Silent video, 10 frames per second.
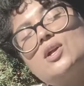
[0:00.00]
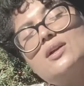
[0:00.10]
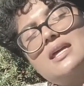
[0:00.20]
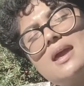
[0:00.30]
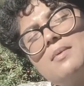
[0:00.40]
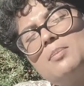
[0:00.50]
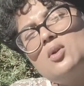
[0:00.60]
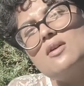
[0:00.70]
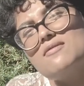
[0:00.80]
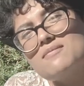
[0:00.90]
are capable
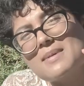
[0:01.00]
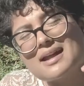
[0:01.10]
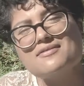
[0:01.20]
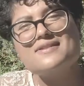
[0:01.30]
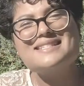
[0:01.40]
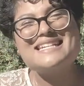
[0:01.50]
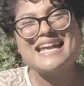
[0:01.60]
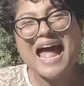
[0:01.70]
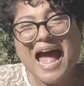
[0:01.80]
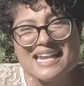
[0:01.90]
of manifesting
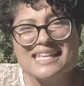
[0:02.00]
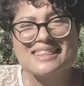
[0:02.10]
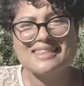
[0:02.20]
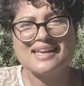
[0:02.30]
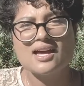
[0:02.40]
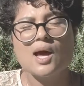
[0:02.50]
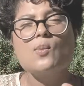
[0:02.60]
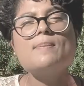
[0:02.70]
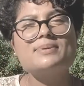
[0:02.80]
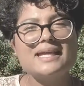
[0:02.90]
anything
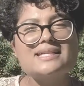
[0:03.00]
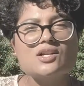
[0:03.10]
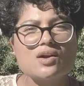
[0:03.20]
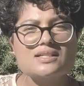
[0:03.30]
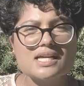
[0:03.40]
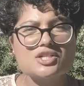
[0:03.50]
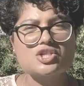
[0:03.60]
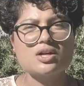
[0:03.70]
we place our attention